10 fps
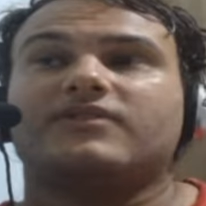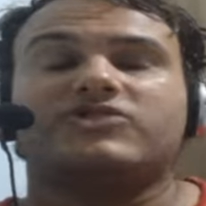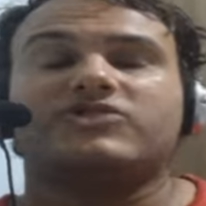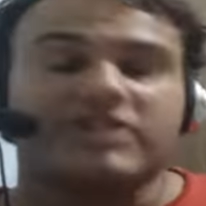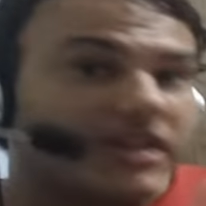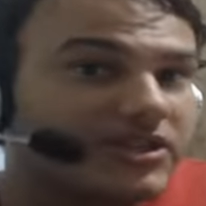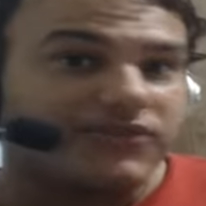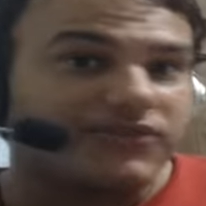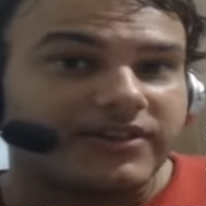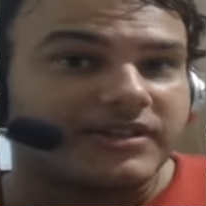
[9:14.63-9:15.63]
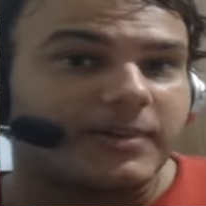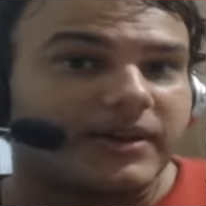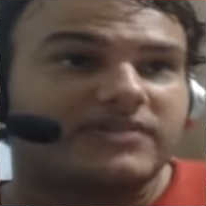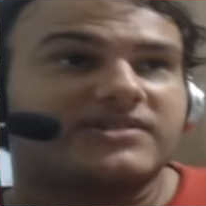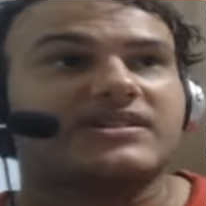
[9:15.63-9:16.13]
change things by
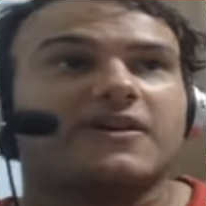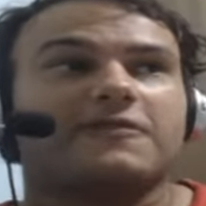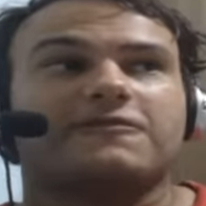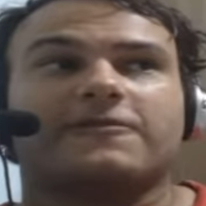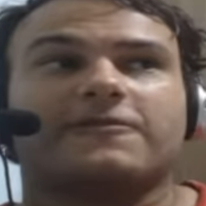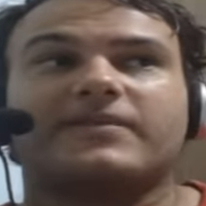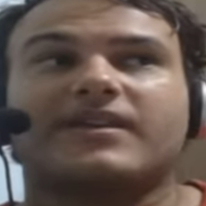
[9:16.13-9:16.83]
yourself.